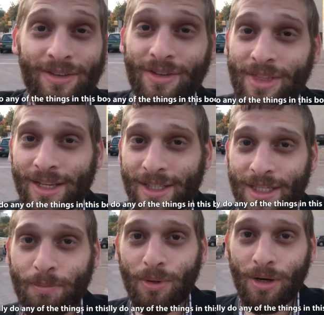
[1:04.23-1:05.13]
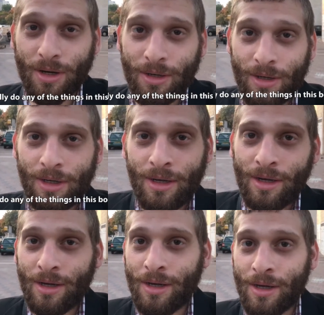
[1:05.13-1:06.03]
any of the things in this book.
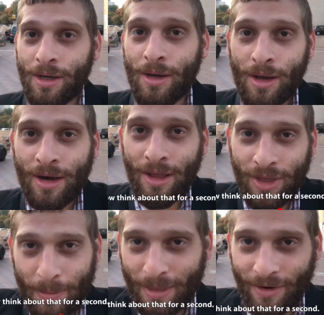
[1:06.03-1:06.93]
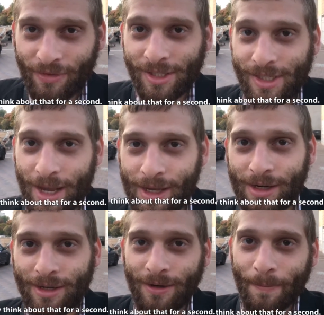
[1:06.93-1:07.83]
Now think about that for a
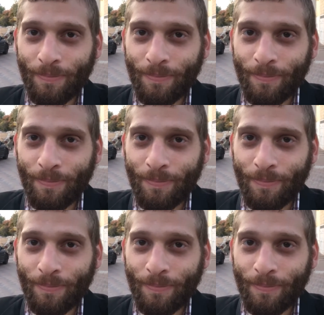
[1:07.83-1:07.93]
second.